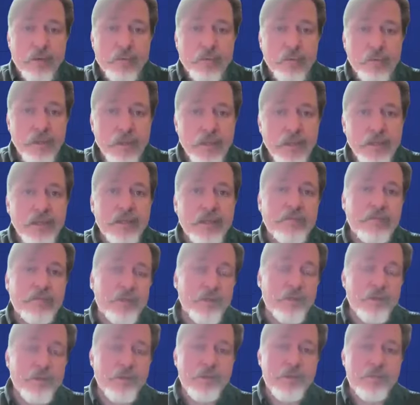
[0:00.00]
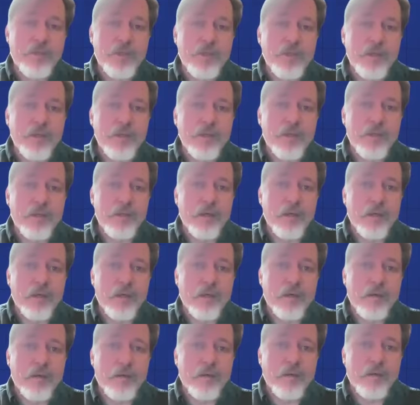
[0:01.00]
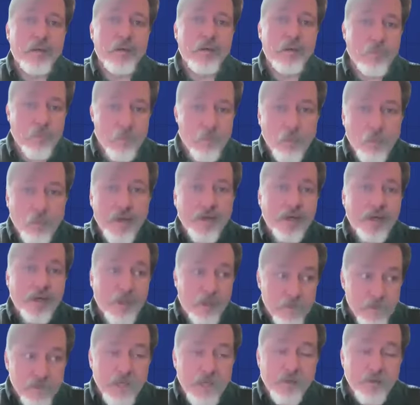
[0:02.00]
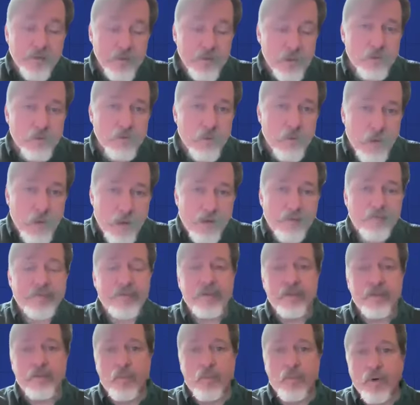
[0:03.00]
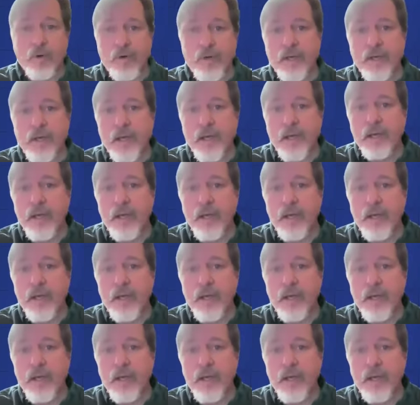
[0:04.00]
really giving you speed when it comes down to how things are working